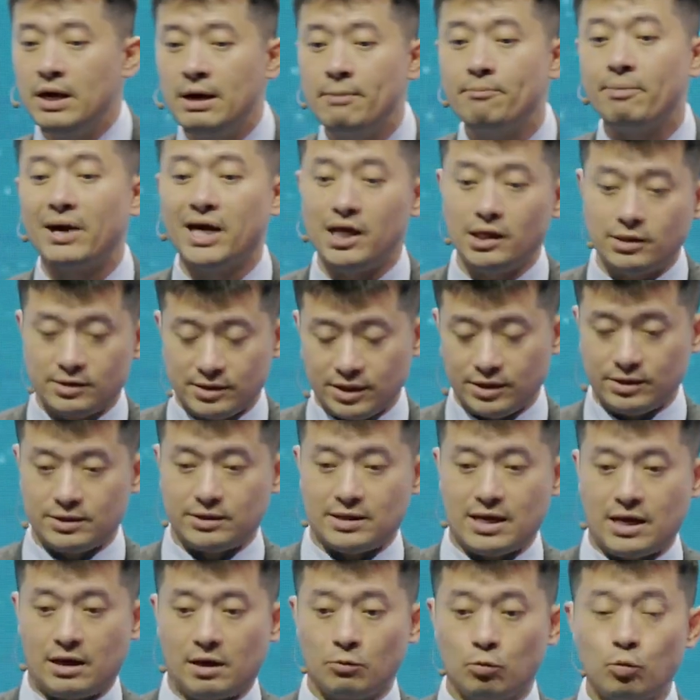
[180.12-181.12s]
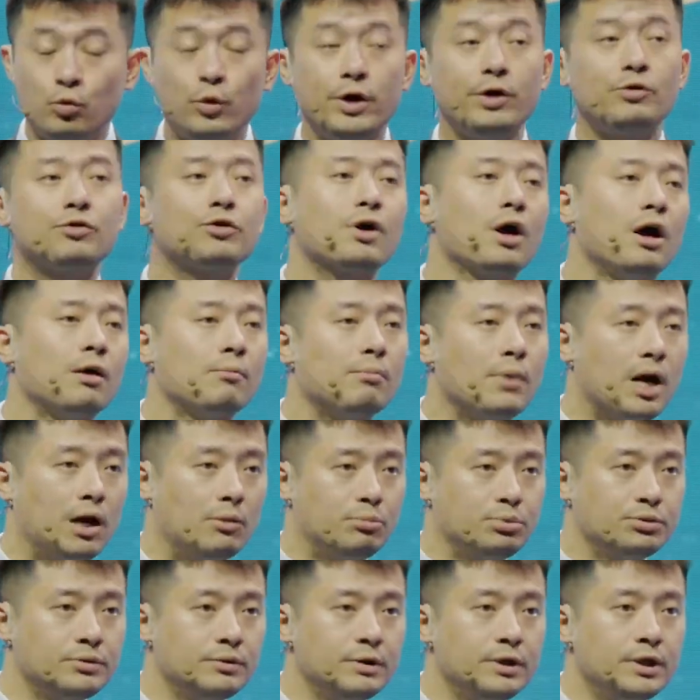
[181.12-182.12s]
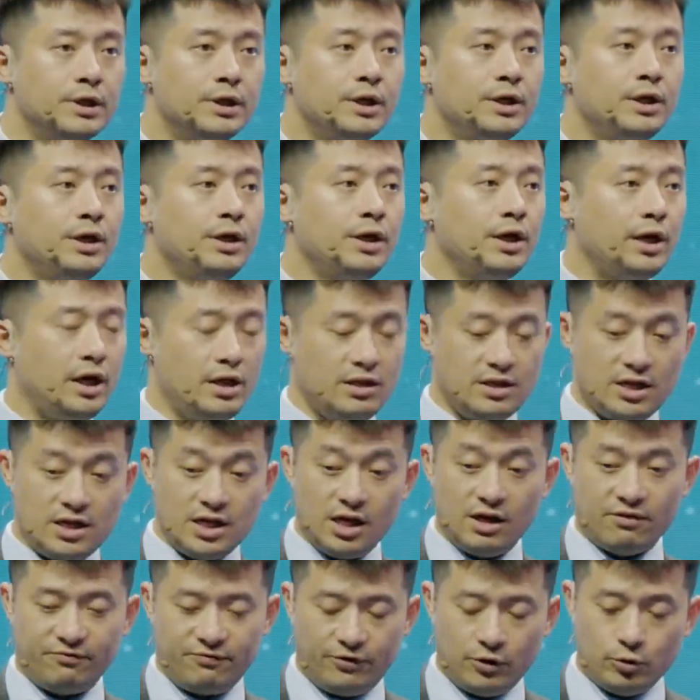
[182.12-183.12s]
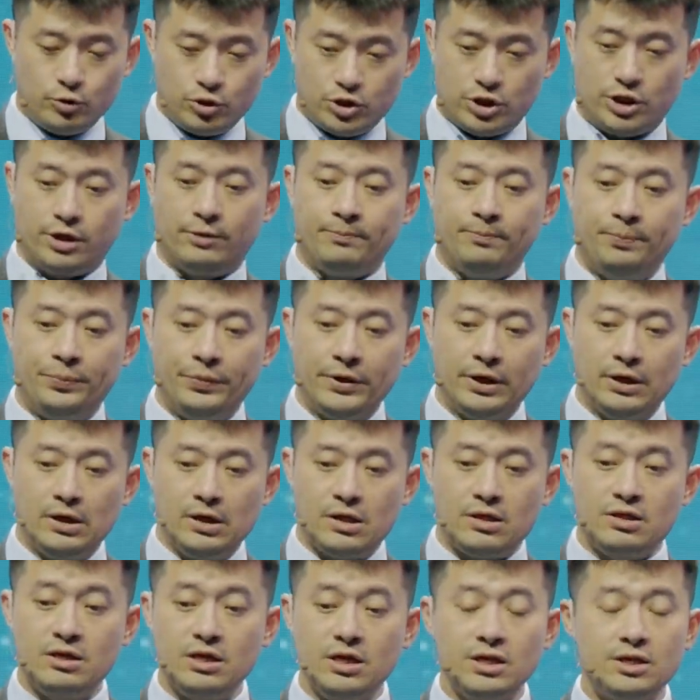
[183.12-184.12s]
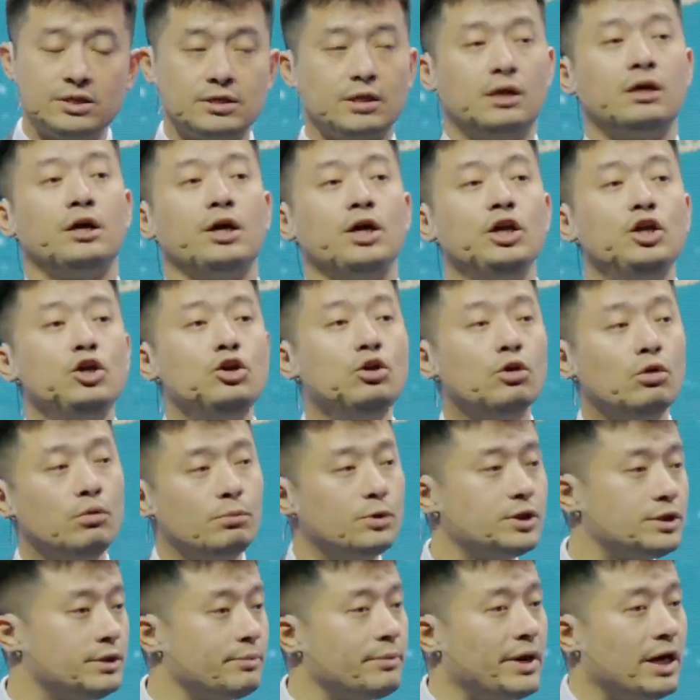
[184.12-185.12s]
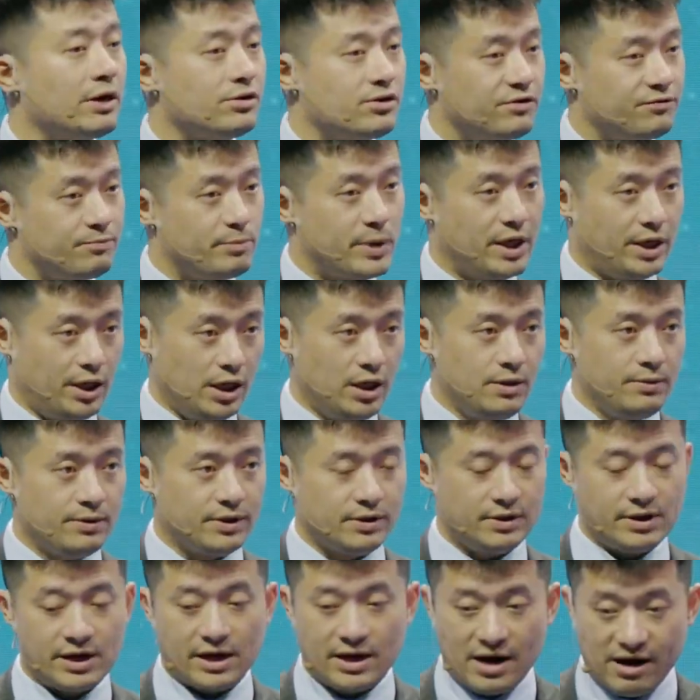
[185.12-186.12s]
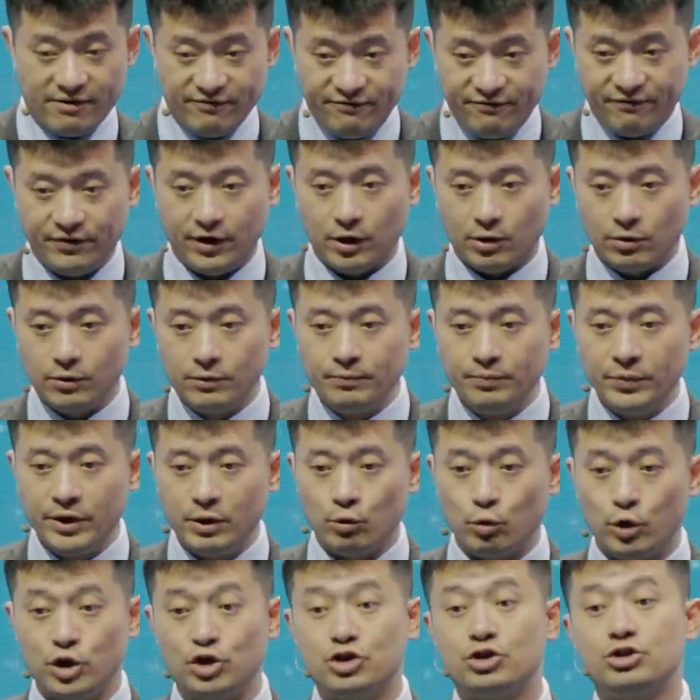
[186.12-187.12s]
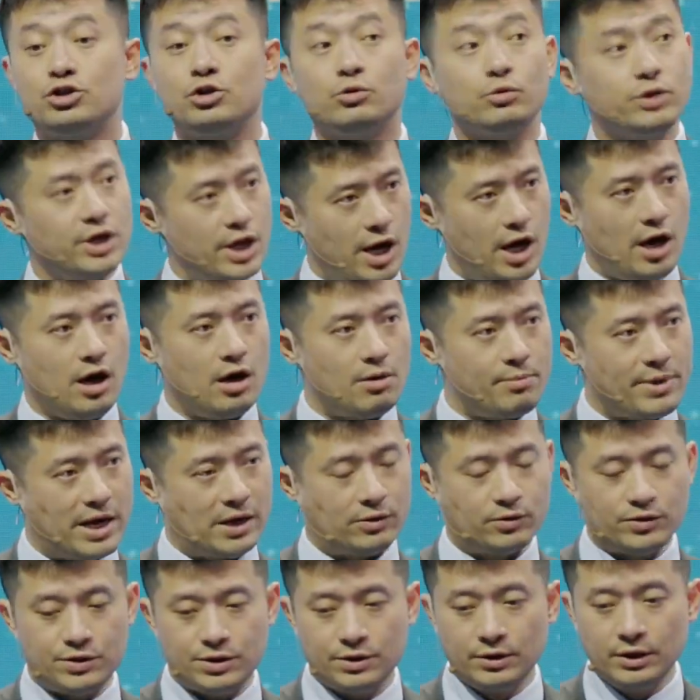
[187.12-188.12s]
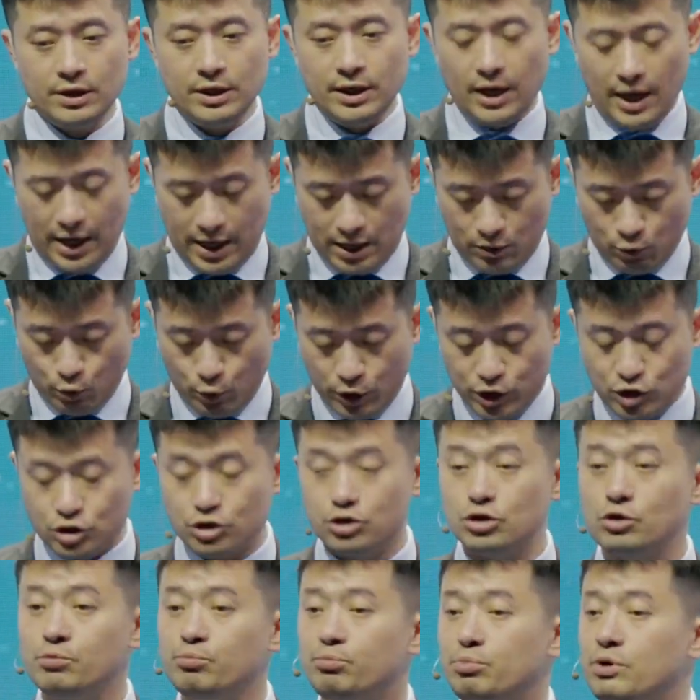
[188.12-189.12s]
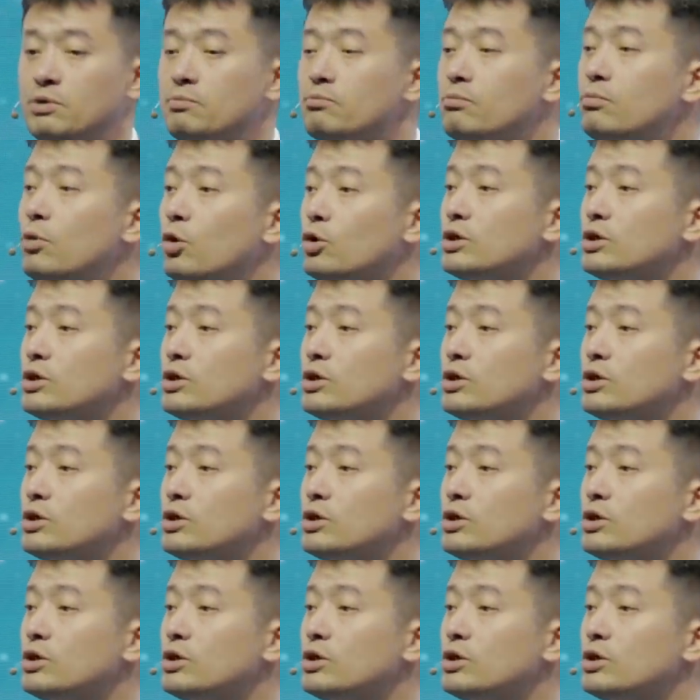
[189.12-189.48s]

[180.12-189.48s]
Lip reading: basins that will come up in the near future. These are enormous amount of money that I feel we should care about, and we should be more